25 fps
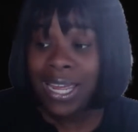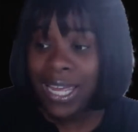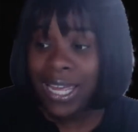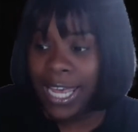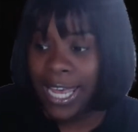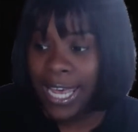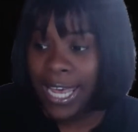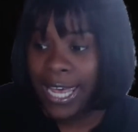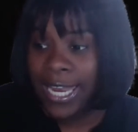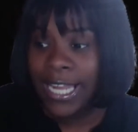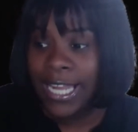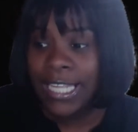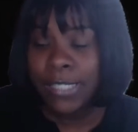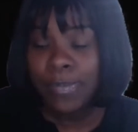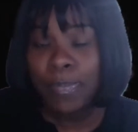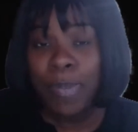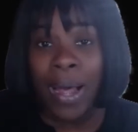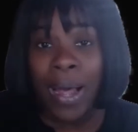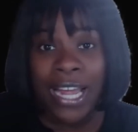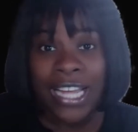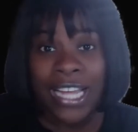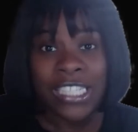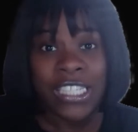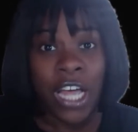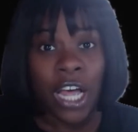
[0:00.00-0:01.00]
It's
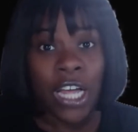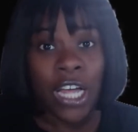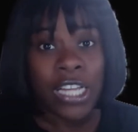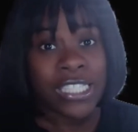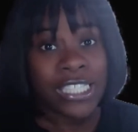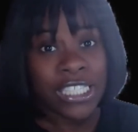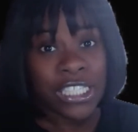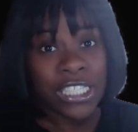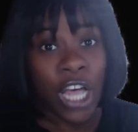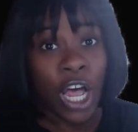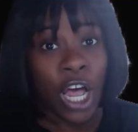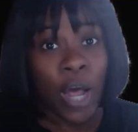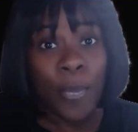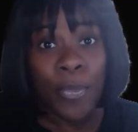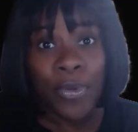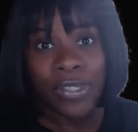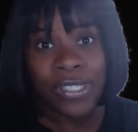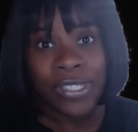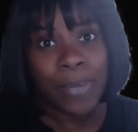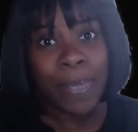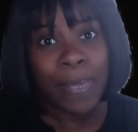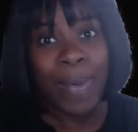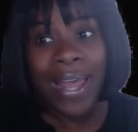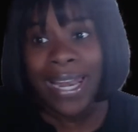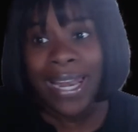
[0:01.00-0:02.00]

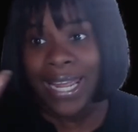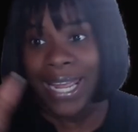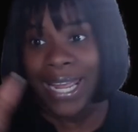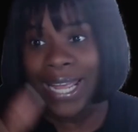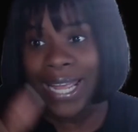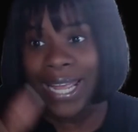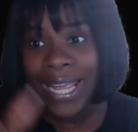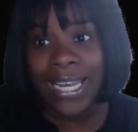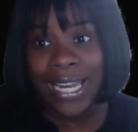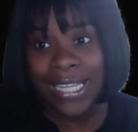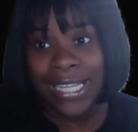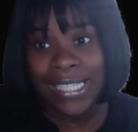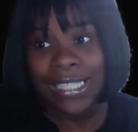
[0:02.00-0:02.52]
almost by the end of